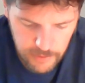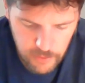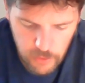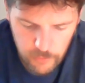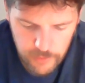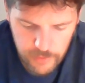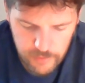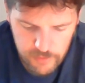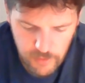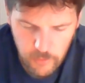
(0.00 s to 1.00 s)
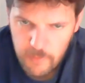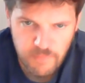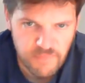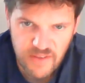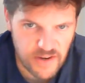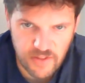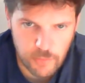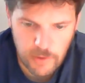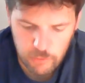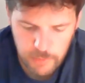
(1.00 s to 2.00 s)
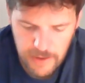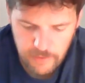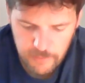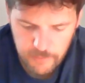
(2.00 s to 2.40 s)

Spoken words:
cold and still, and he smells bad.